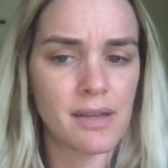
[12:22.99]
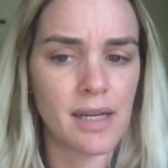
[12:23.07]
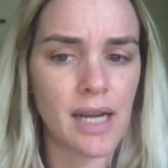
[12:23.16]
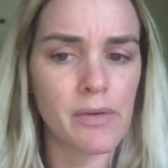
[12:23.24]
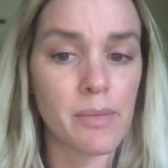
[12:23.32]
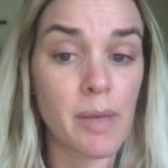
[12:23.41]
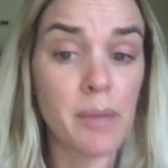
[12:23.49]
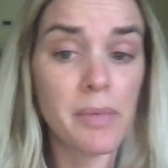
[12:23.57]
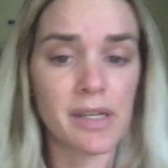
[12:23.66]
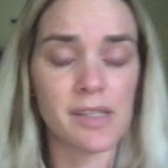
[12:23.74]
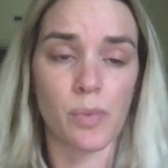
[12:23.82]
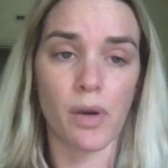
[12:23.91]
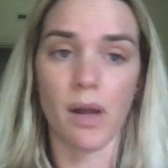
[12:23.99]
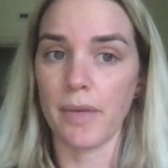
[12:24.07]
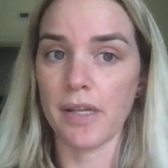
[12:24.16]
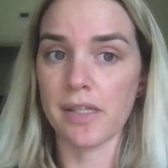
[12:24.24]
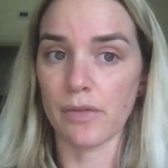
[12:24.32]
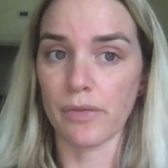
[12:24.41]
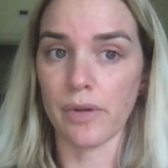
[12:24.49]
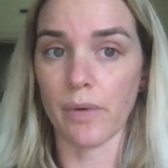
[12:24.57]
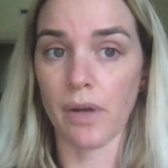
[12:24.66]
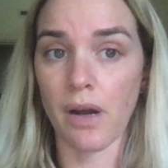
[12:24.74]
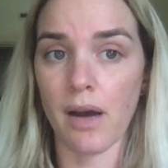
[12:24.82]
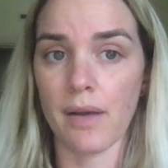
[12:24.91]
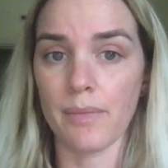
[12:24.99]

and I remembered his promise if we were caught.